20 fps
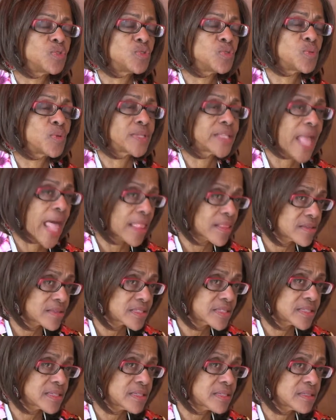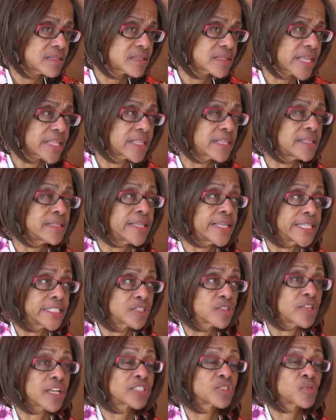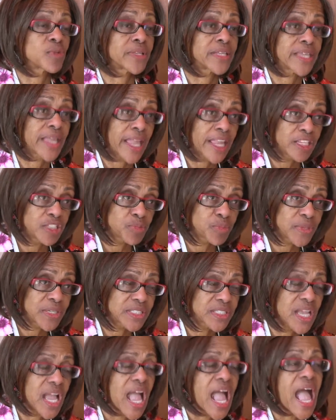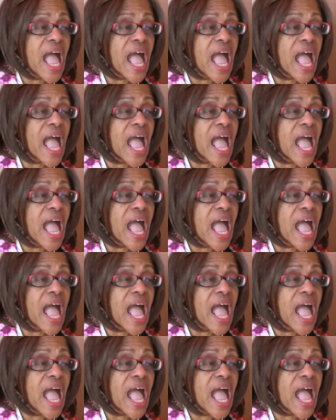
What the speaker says: do analysis and intellectual engagement,